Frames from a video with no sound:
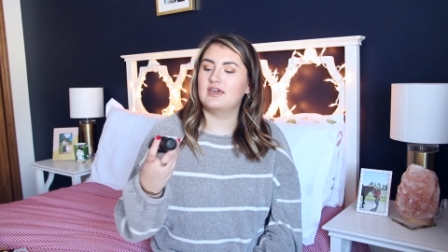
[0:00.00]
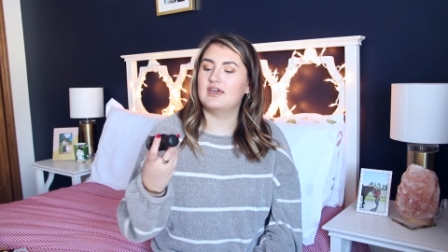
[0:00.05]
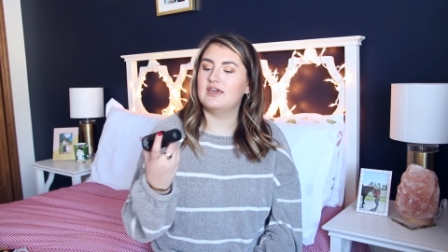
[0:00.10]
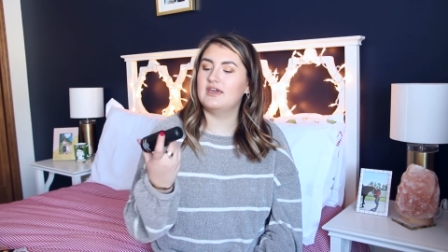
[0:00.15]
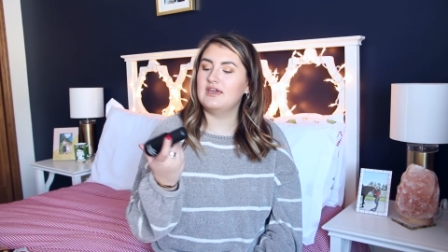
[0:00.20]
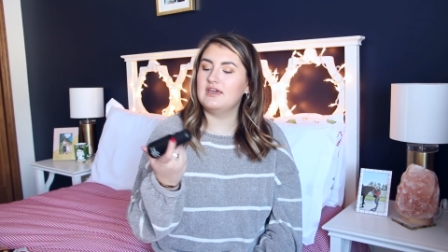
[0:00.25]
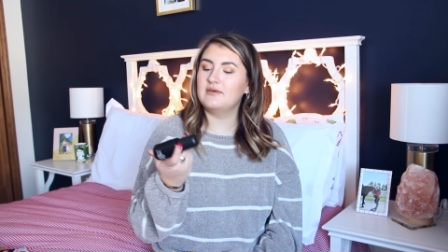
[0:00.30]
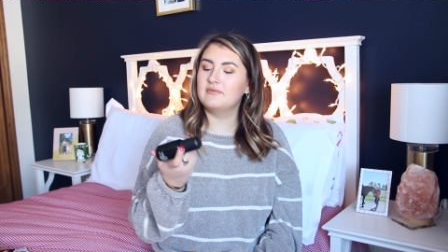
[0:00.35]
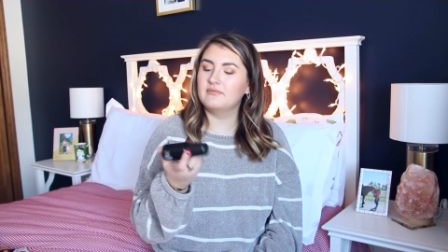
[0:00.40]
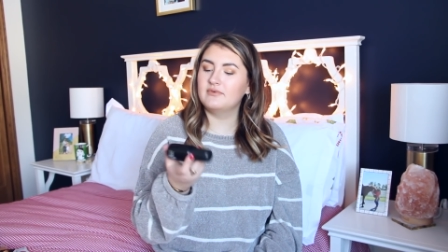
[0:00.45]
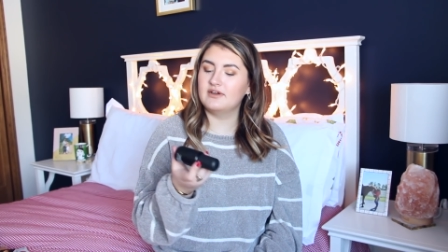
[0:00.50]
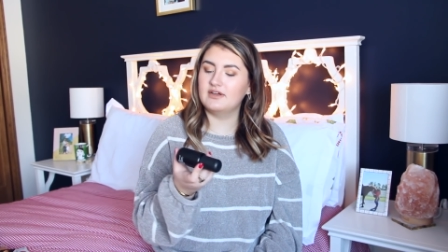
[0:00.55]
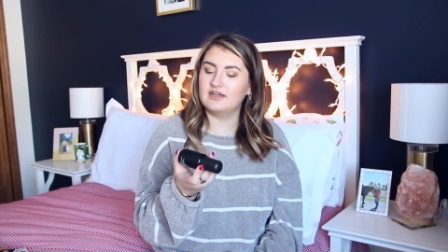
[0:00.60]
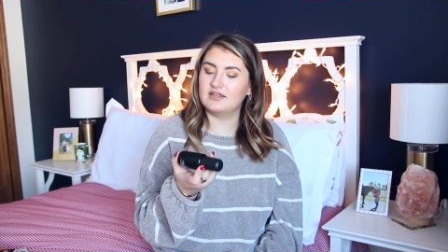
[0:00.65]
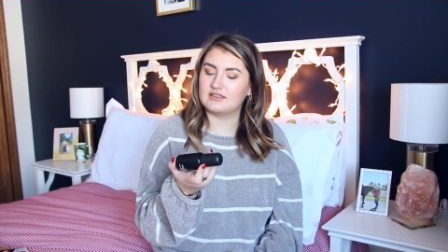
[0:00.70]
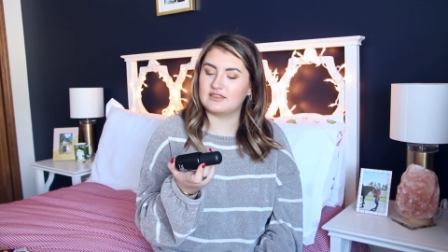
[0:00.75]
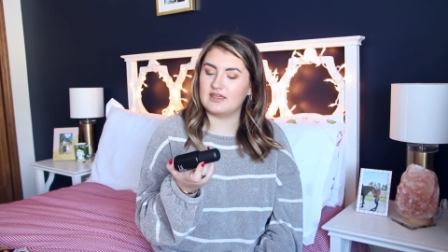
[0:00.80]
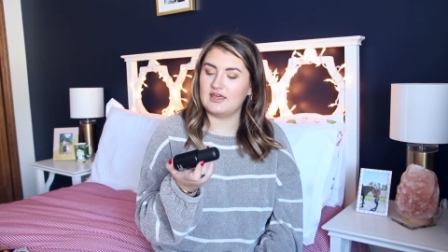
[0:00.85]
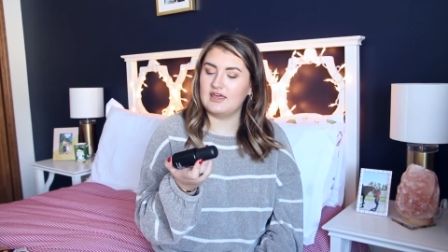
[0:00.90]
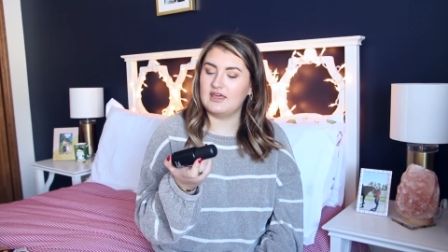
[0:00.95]
came
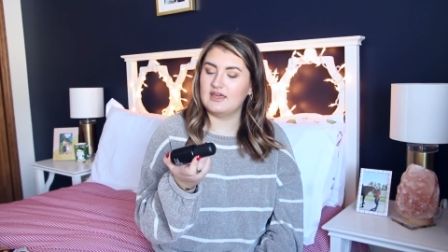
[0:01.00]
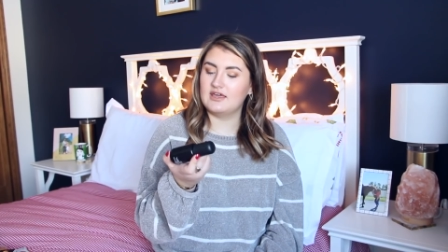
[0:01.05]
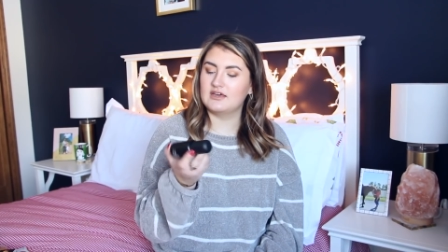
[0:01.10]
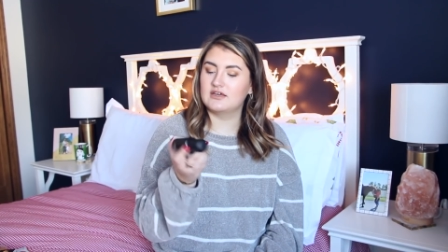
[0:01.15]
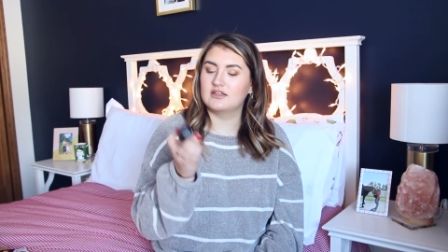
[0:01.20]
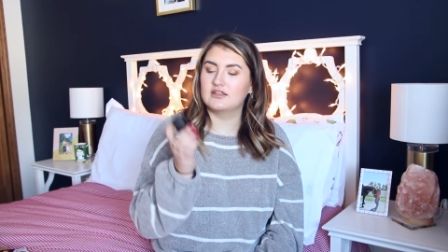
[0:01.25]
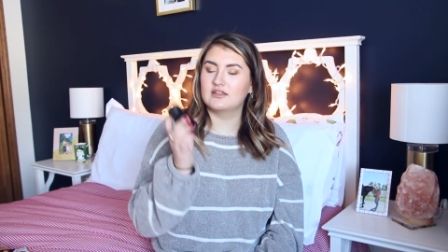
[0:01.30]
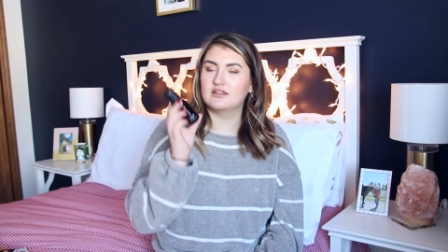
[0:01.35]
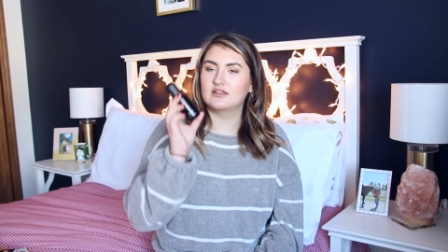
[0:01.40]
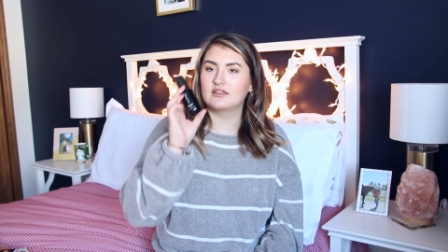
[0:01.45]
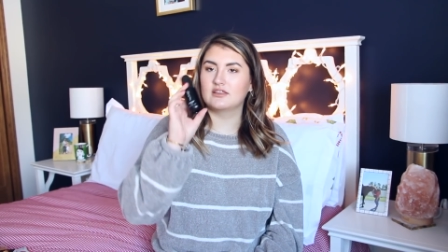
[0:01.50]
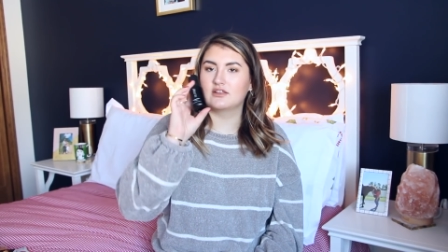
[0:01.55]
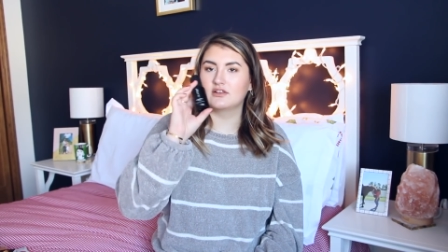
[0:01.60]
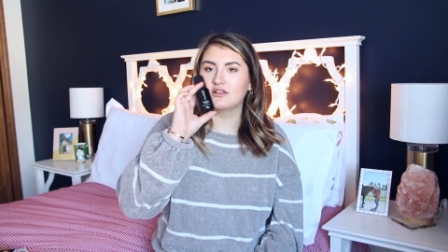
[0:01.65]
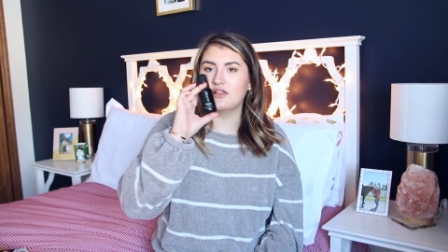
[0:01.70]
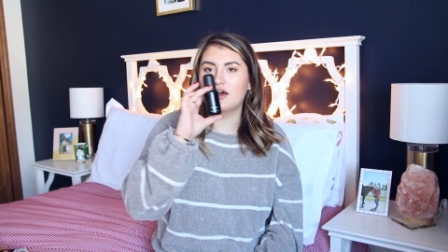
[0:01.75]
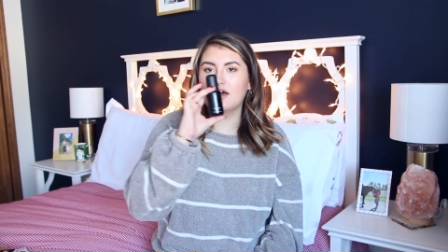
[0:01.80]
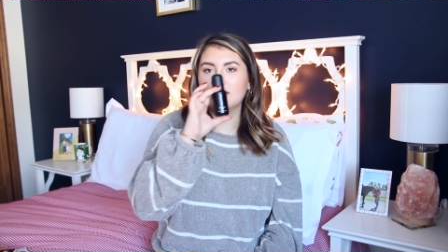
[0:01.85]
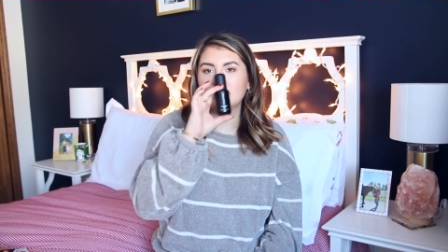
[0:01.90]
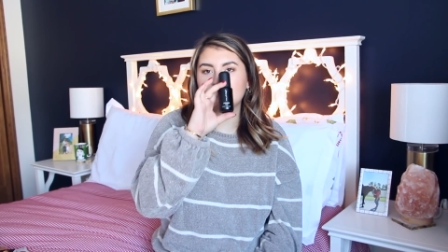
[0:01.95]
with a
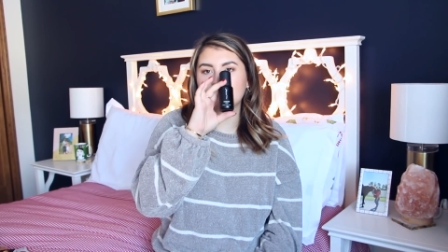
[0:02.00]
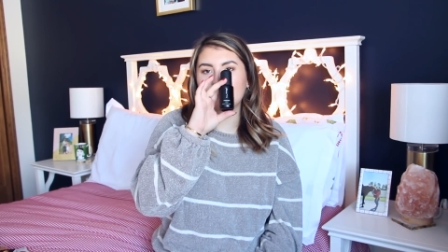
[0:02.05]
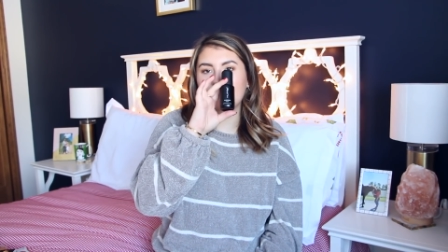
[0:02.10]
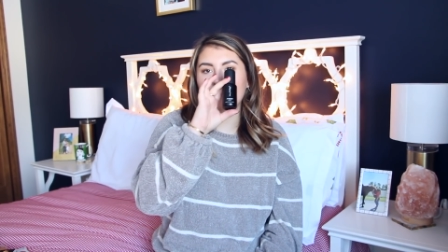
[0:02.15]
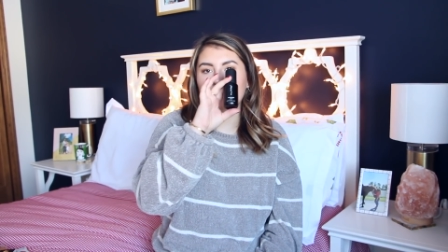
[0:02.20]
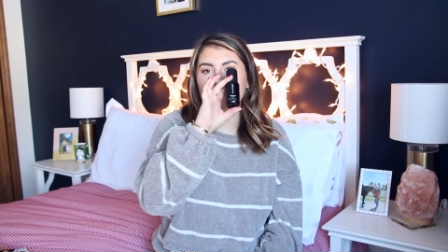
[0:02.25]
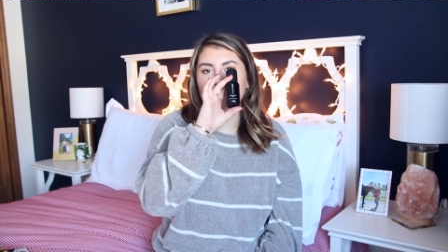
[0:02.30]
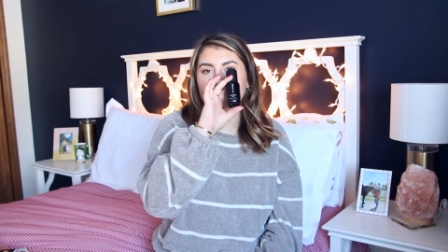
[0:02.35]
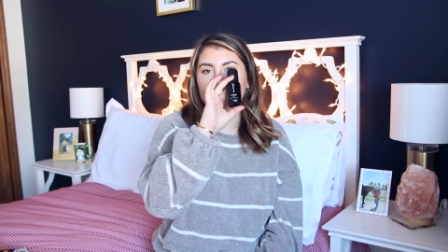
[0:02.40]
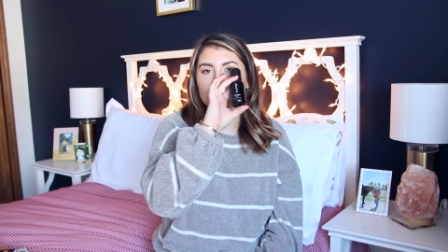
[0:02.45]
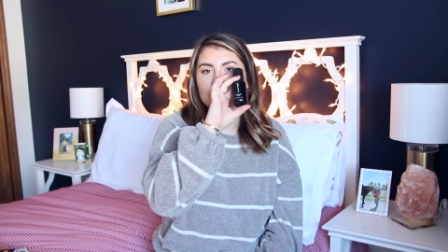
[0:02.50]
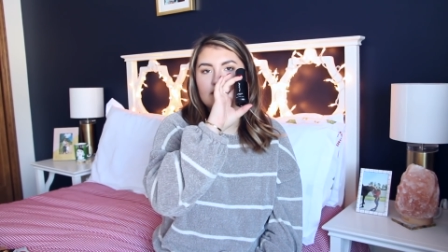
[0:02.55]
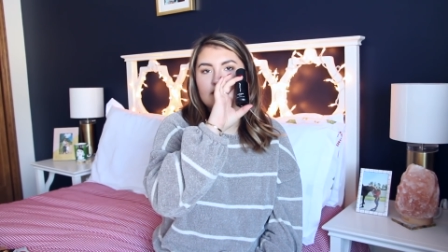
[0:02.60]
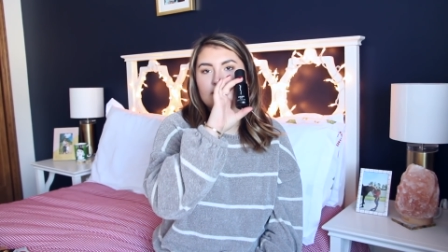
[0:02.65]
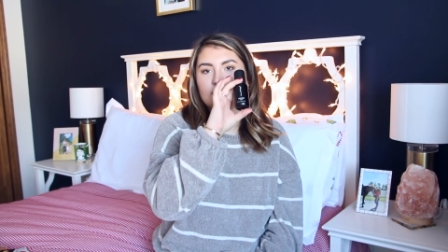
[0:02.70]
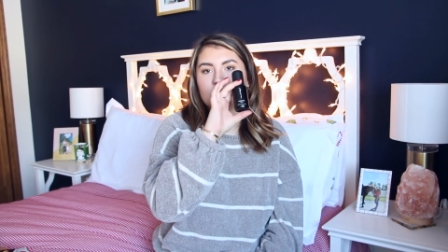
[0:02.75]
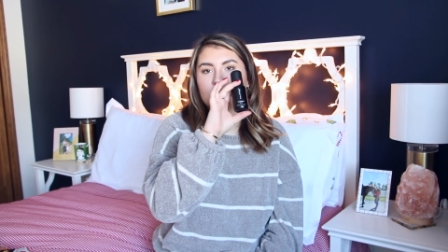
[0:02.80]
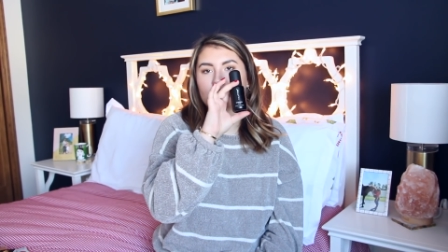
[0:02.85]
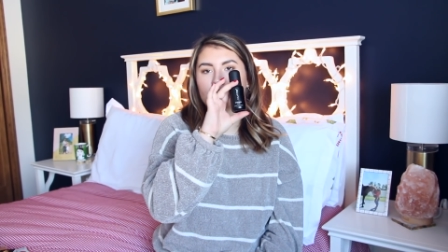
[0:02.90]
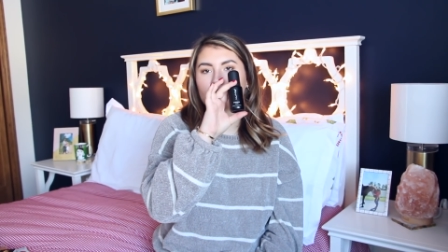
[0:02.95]
Gloss Boss
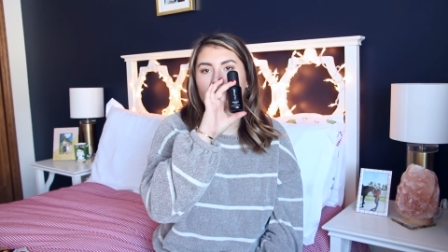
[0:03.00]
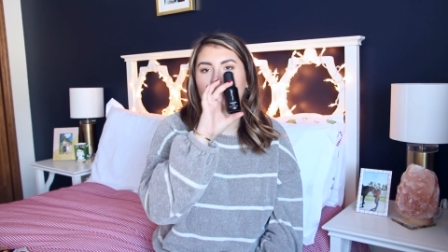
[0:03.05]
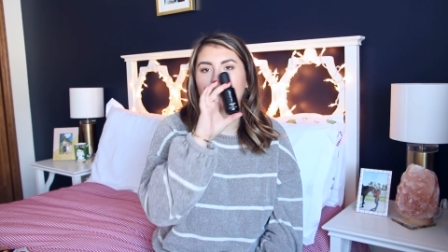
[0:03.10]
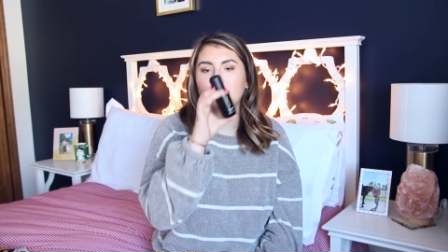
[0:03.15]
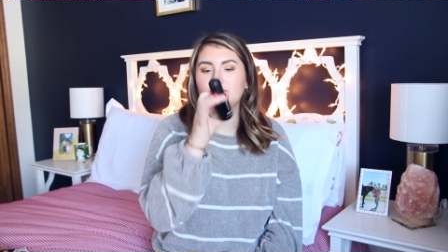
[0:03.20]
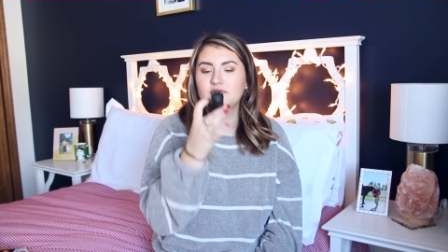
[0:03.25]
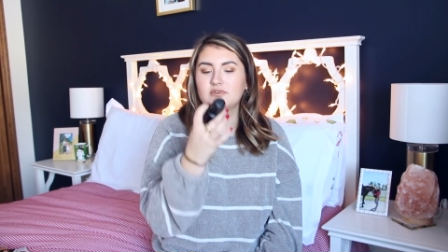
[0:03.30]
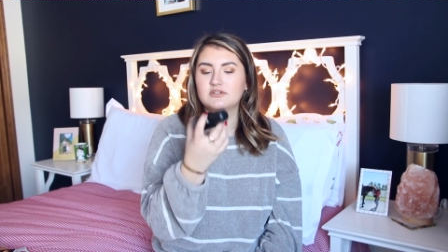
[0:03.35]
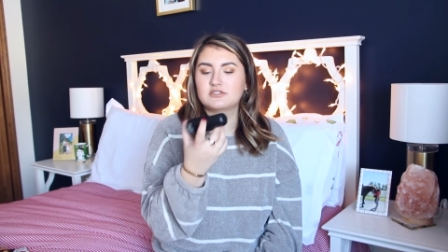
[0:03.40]
Serum,